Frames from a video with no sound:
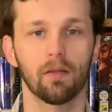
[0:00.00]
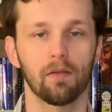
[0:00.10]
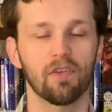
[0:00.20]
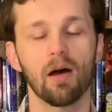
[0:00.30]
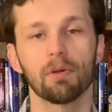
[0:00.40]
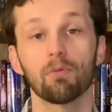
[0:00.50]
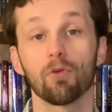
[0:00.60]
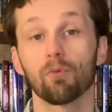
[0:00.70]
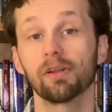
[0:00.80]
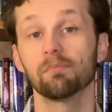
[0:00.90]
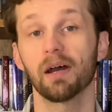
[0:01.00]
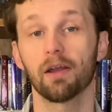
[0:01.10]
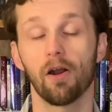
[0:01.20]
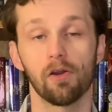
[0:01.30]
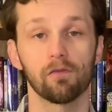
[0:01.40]
This comic was written by
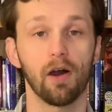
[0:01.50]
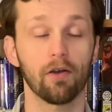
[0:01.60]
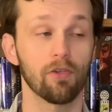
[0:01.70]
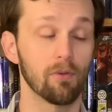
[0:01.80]
Gardner Fox.